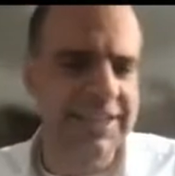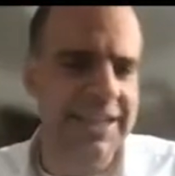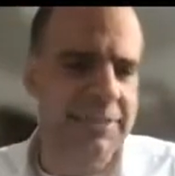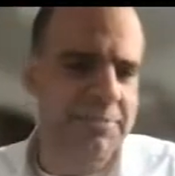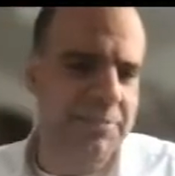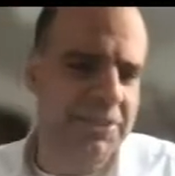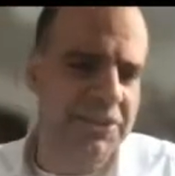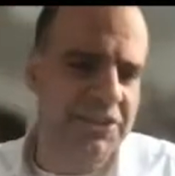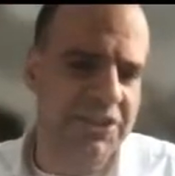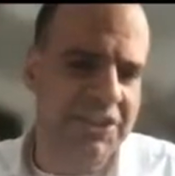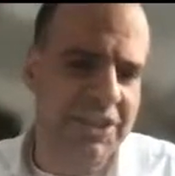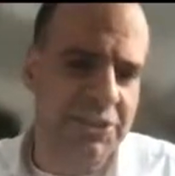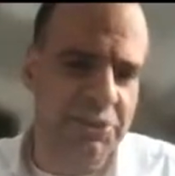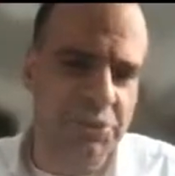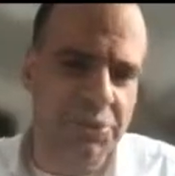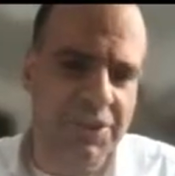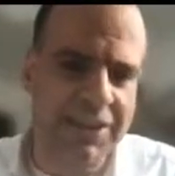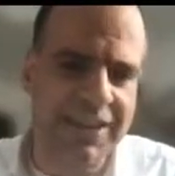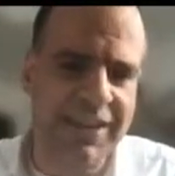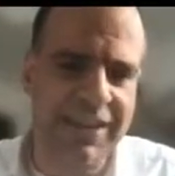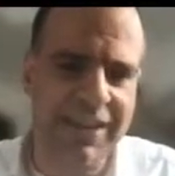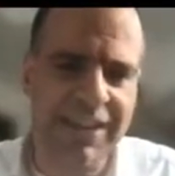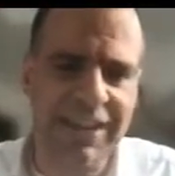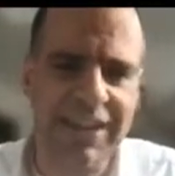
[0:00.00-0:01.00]

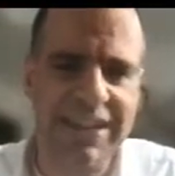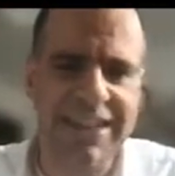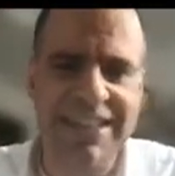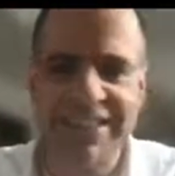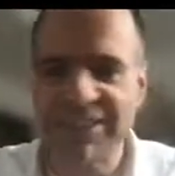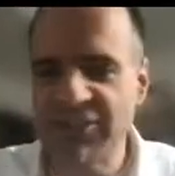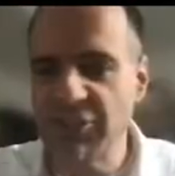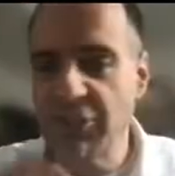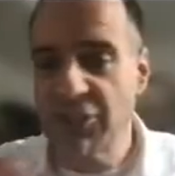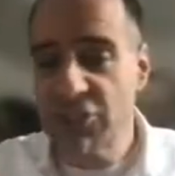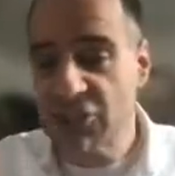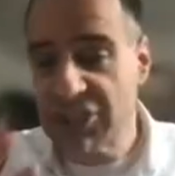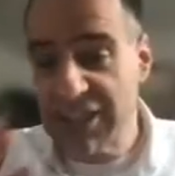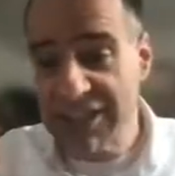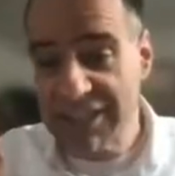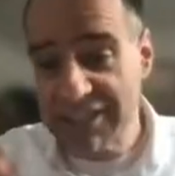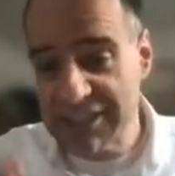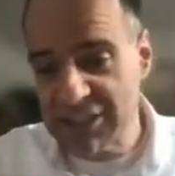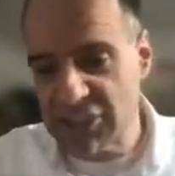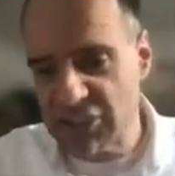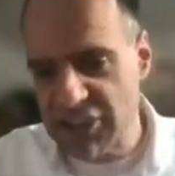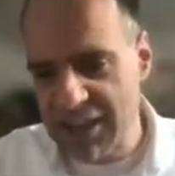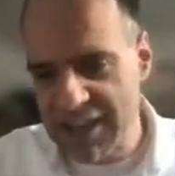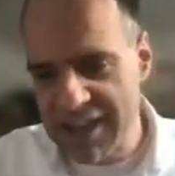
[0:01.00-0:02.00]
material is not just a
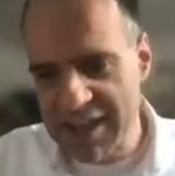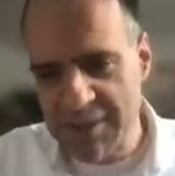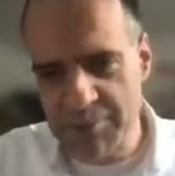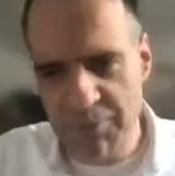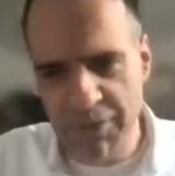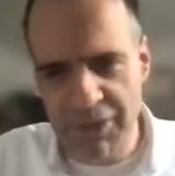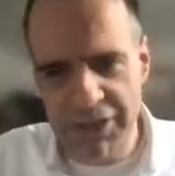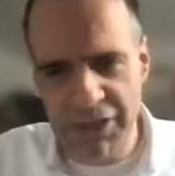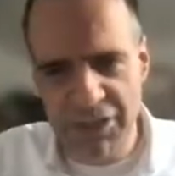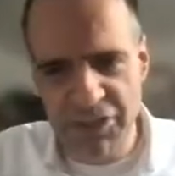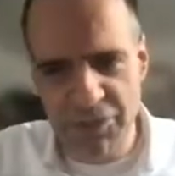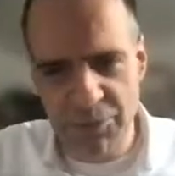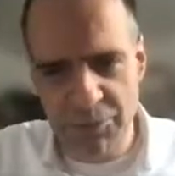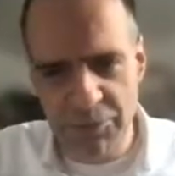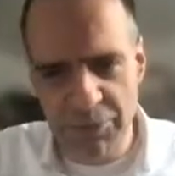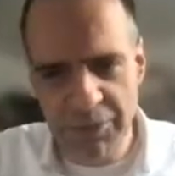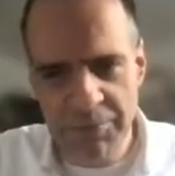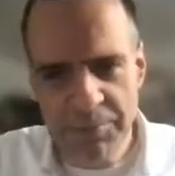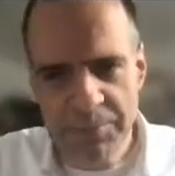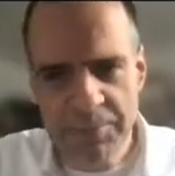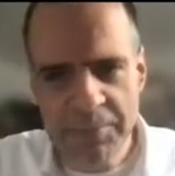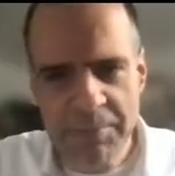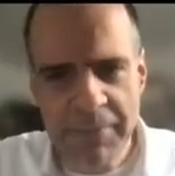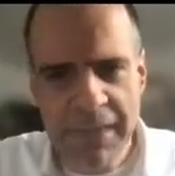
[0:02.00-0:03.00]
giant molecule,
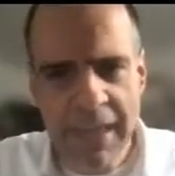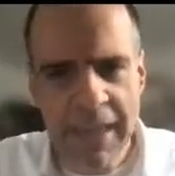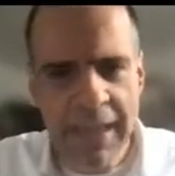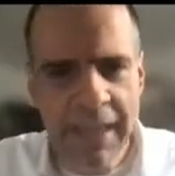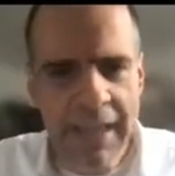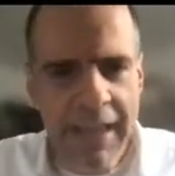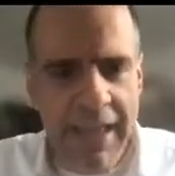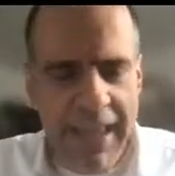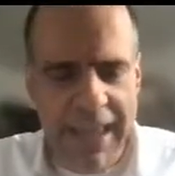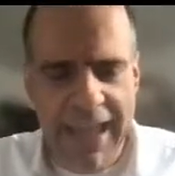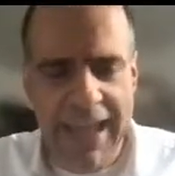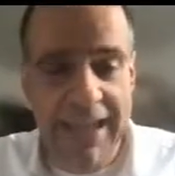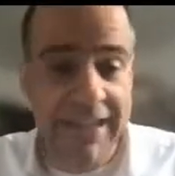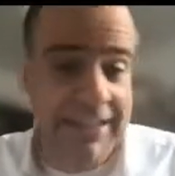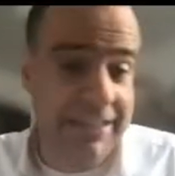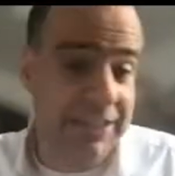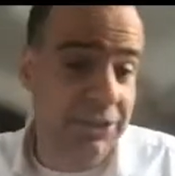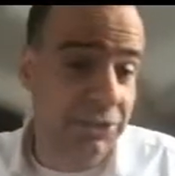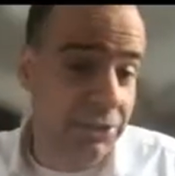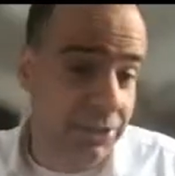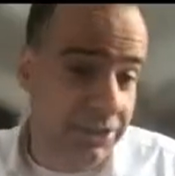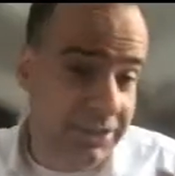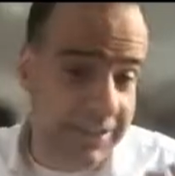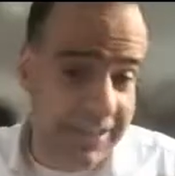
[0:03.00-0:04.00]
and it
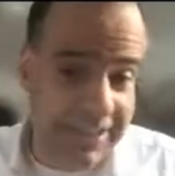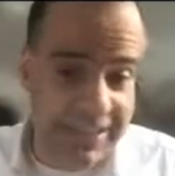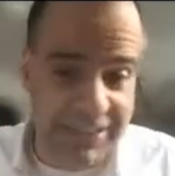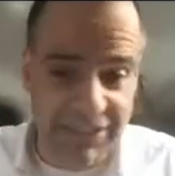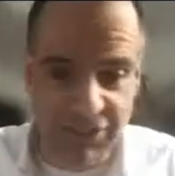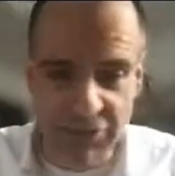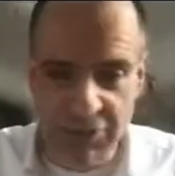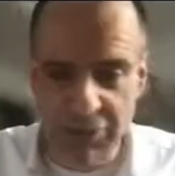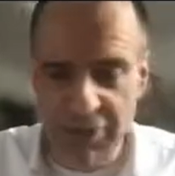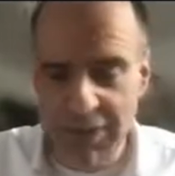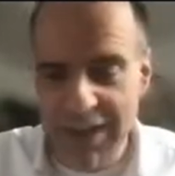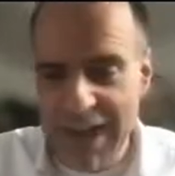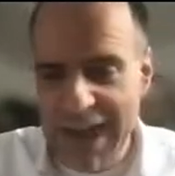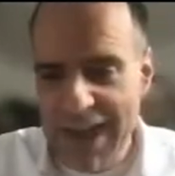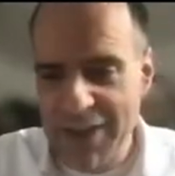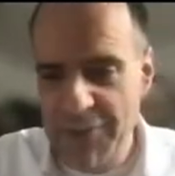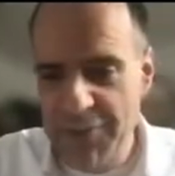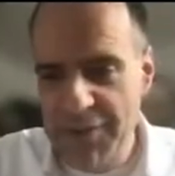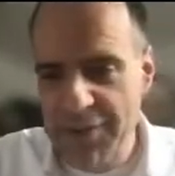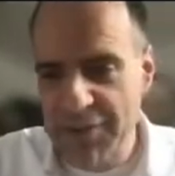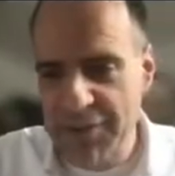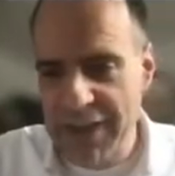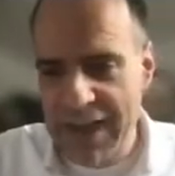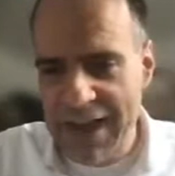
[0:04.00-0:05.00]
contains, you know,
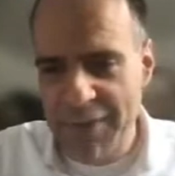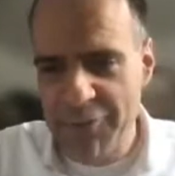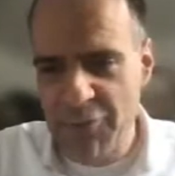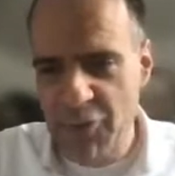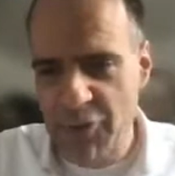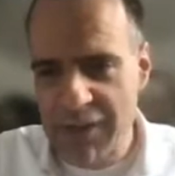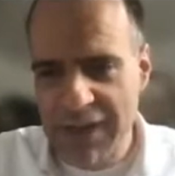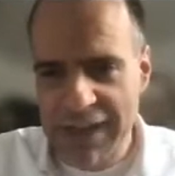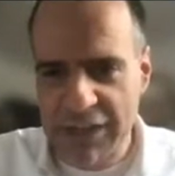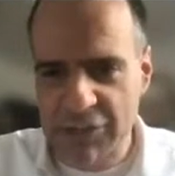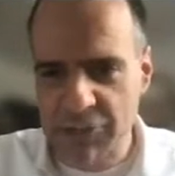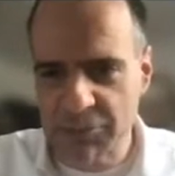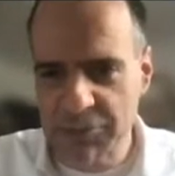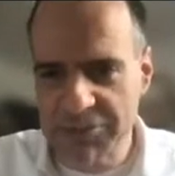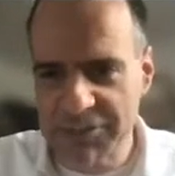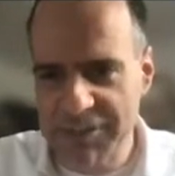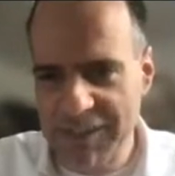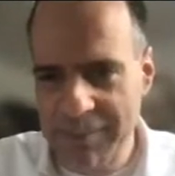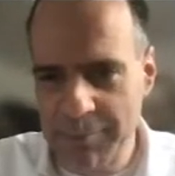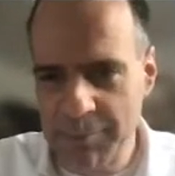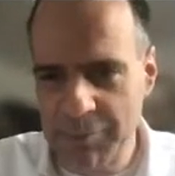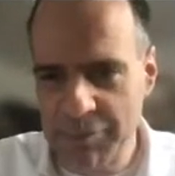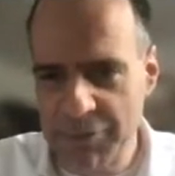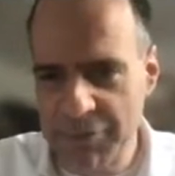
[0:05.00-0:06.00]
Avogadro's
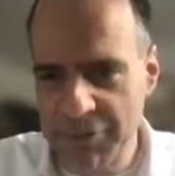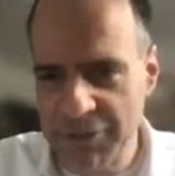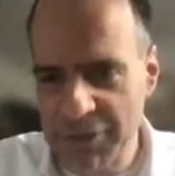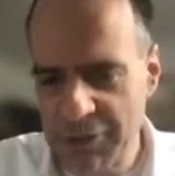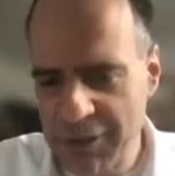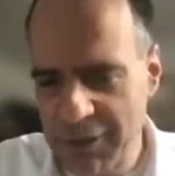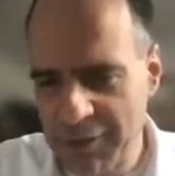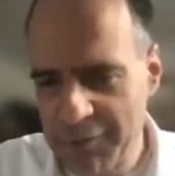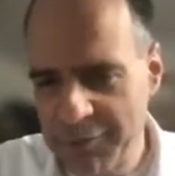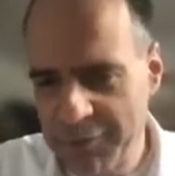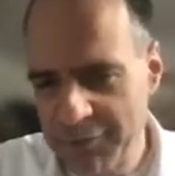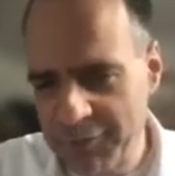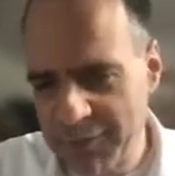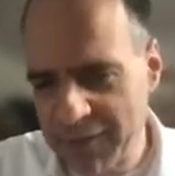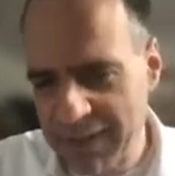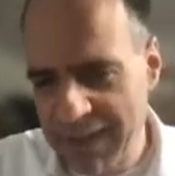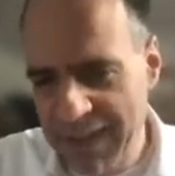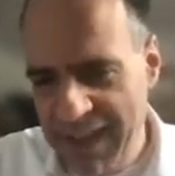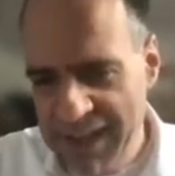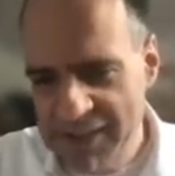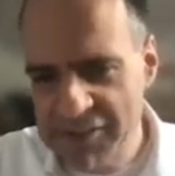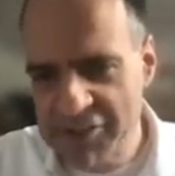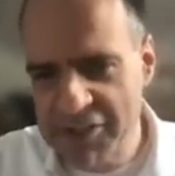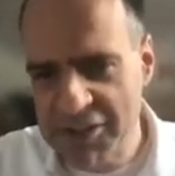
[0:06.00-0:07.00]
number of
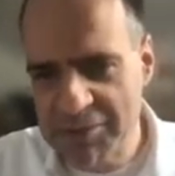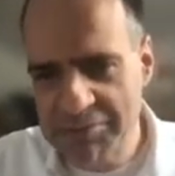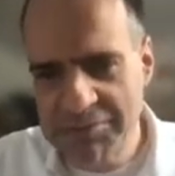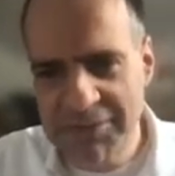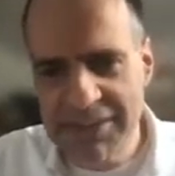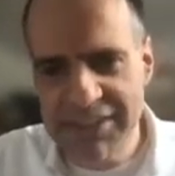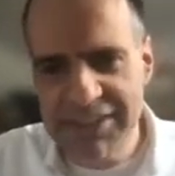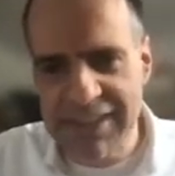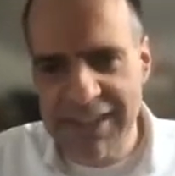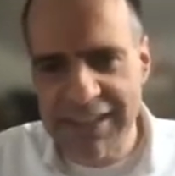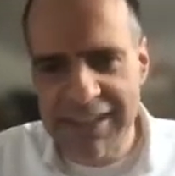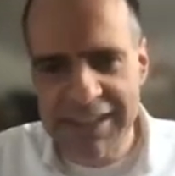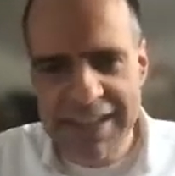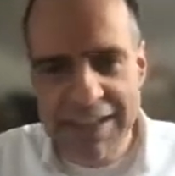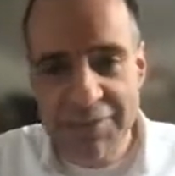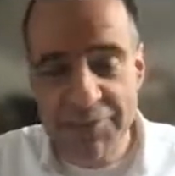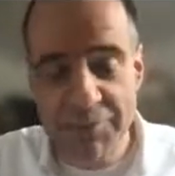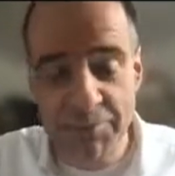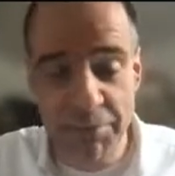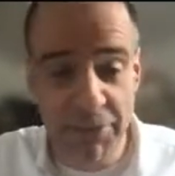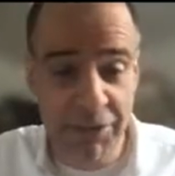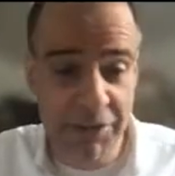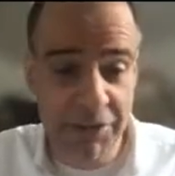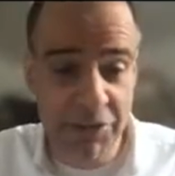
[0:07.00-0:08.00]
atoms, and even
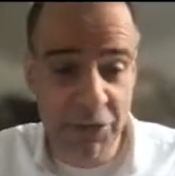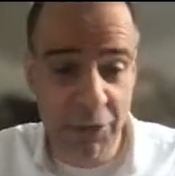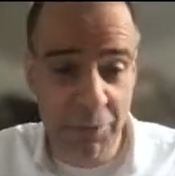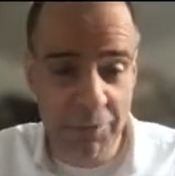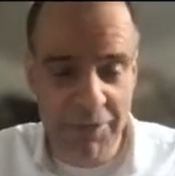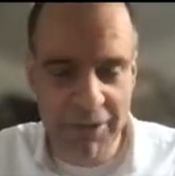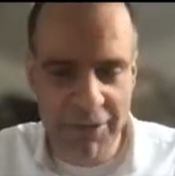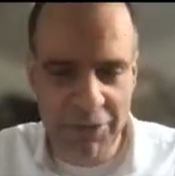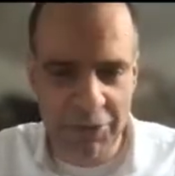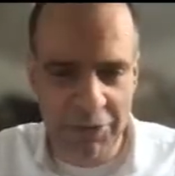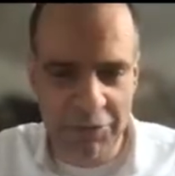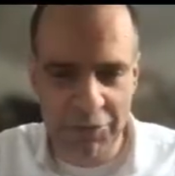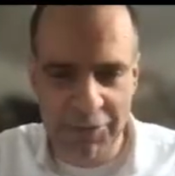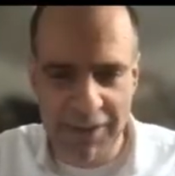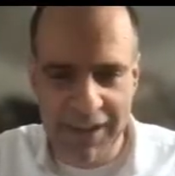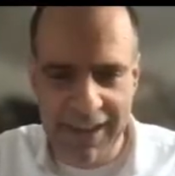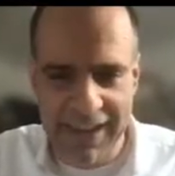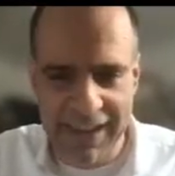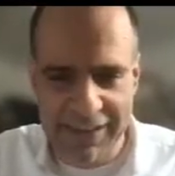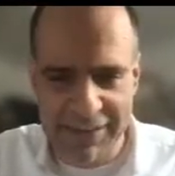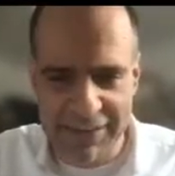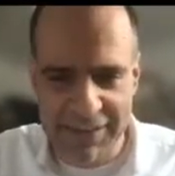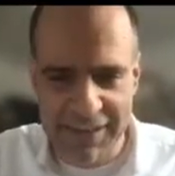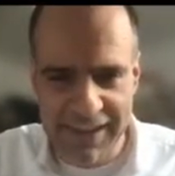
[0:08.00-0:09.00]
polynomial
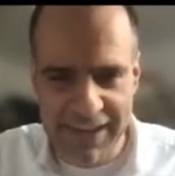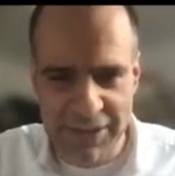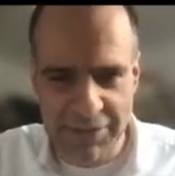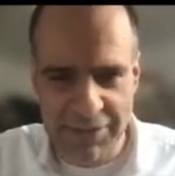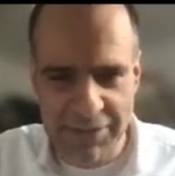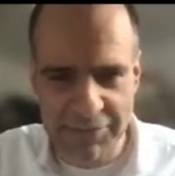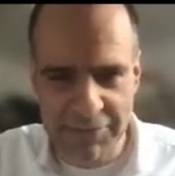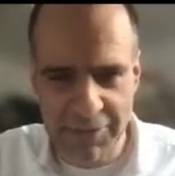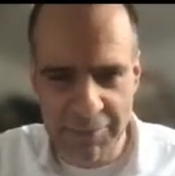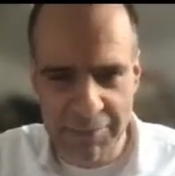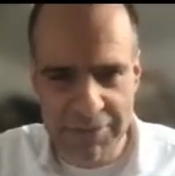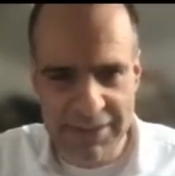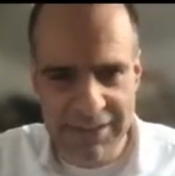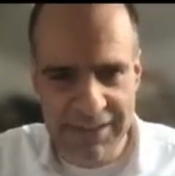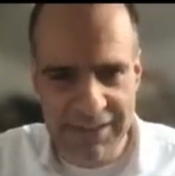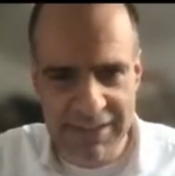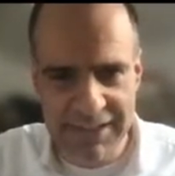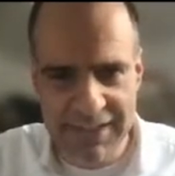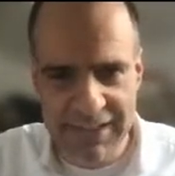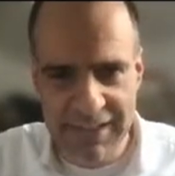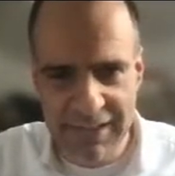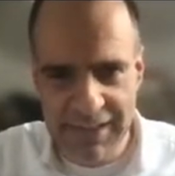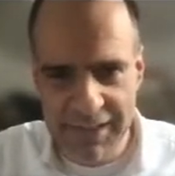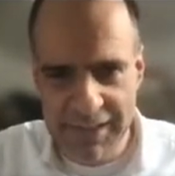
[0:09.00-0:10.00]
overhead there is
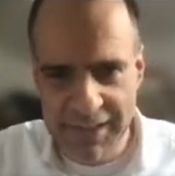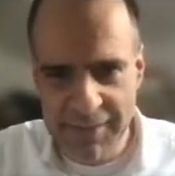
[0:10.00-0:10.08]
forbiddingly high.